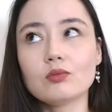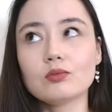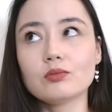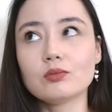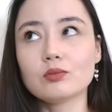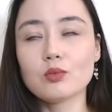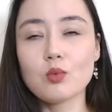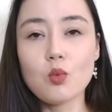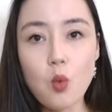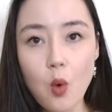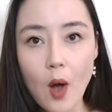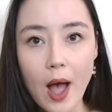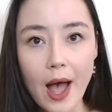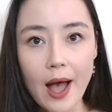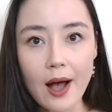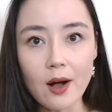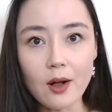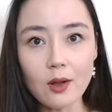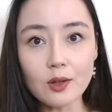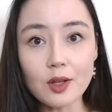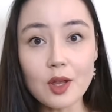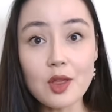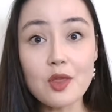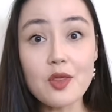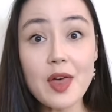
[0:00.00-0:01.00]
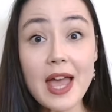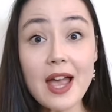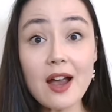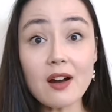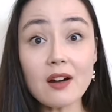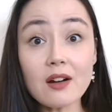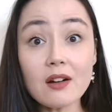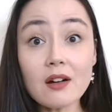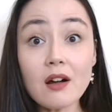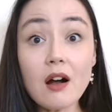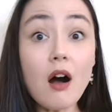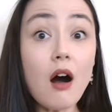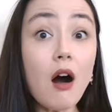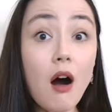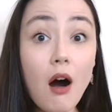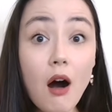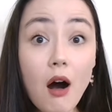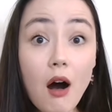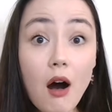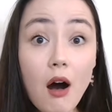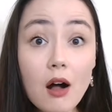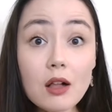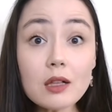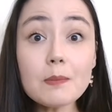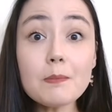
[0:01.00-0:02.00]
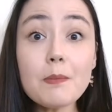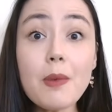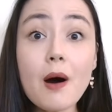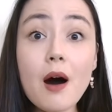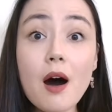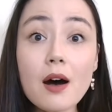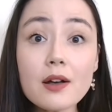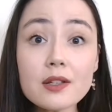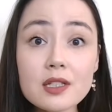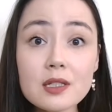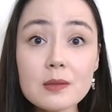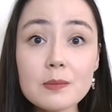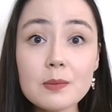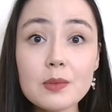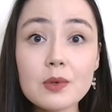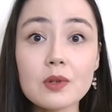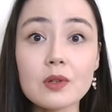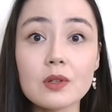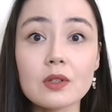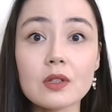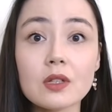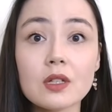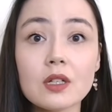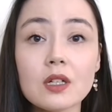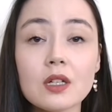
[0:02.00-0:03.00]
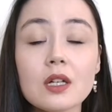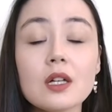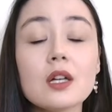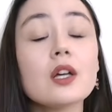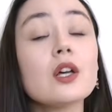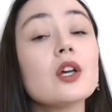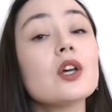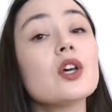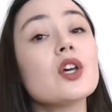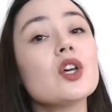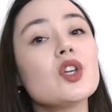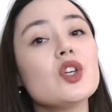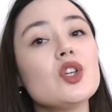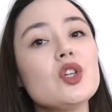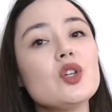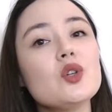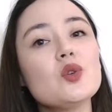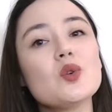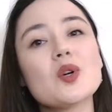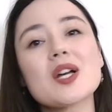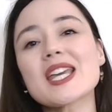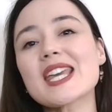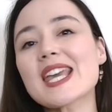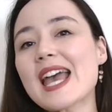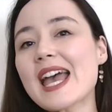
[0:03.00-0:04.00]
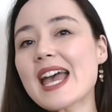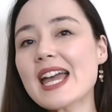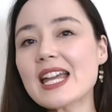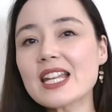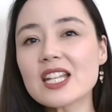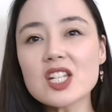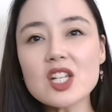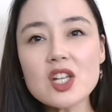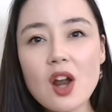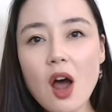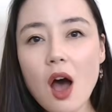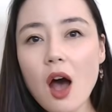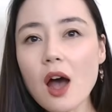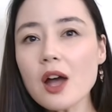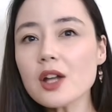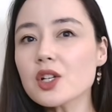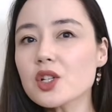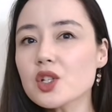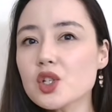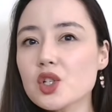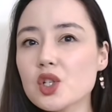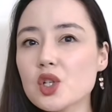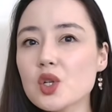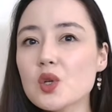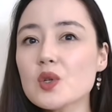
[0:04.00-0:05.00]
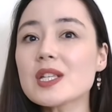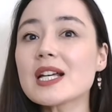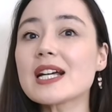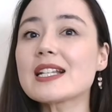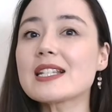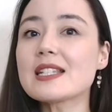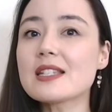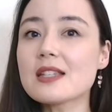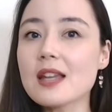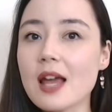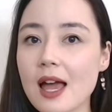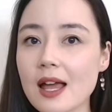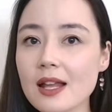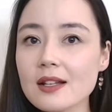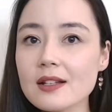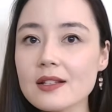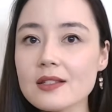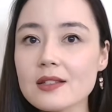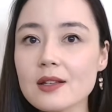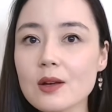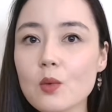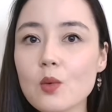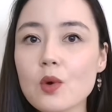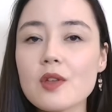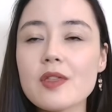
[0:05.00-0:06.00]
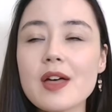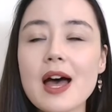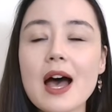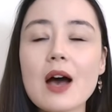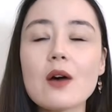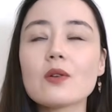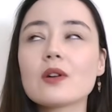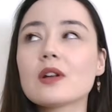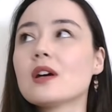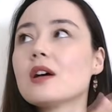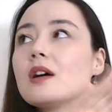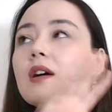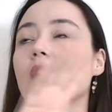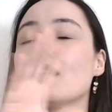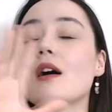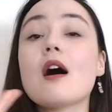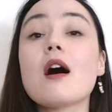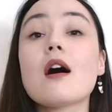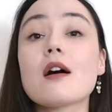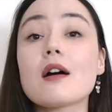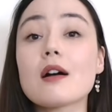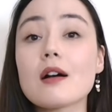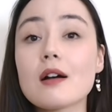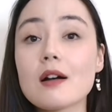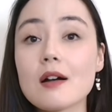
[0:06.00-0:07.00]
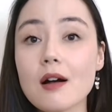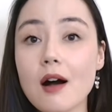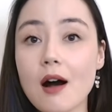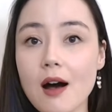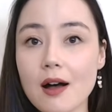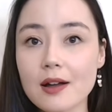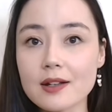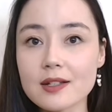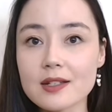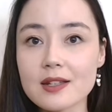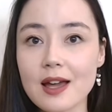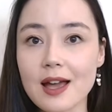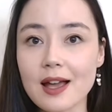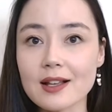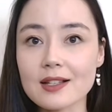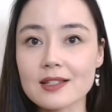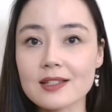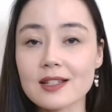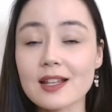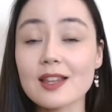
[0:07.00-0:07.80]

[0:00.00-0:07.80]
Well, they are all possible. You cannot choose a tense without context.